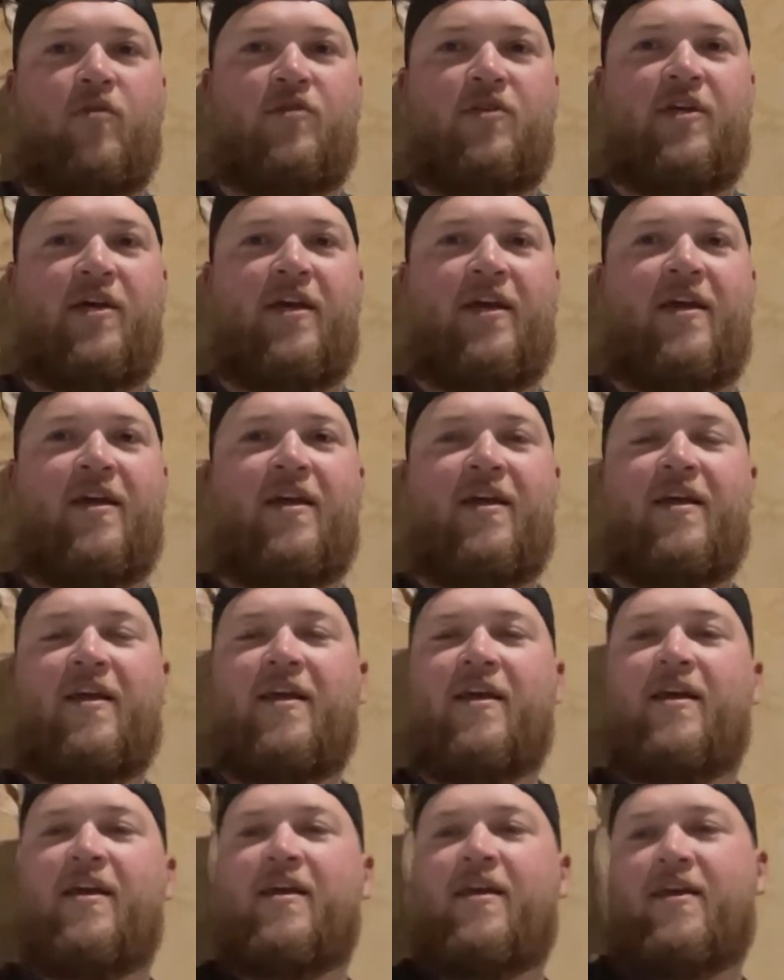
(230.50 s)
jig.
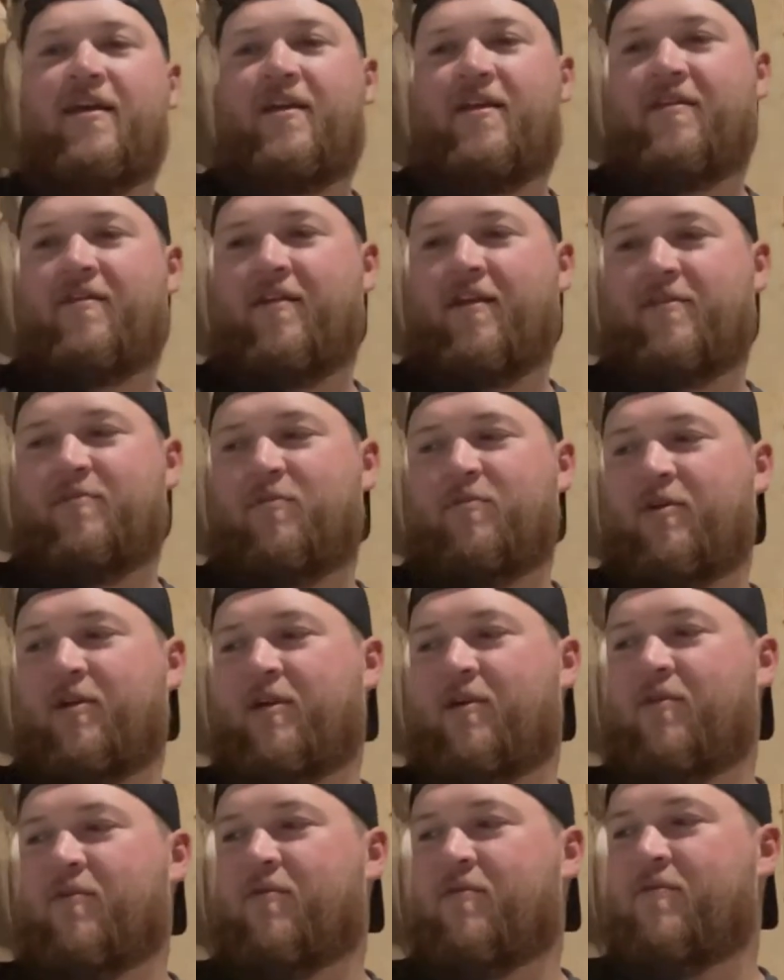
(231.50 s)
That's pretty
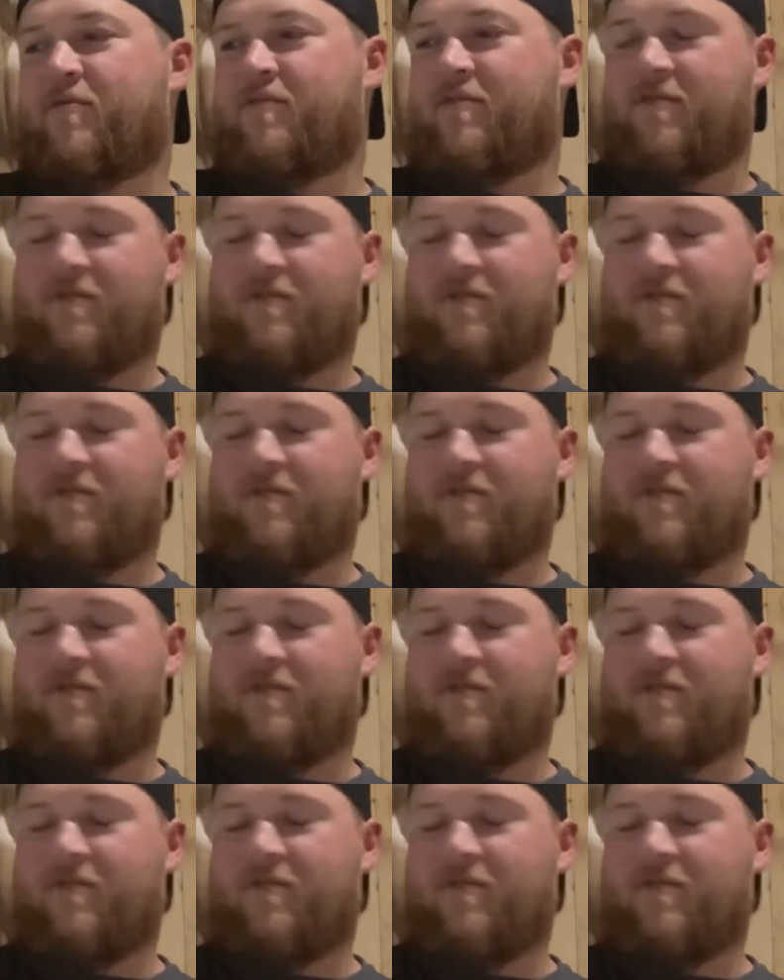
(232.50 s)
cool.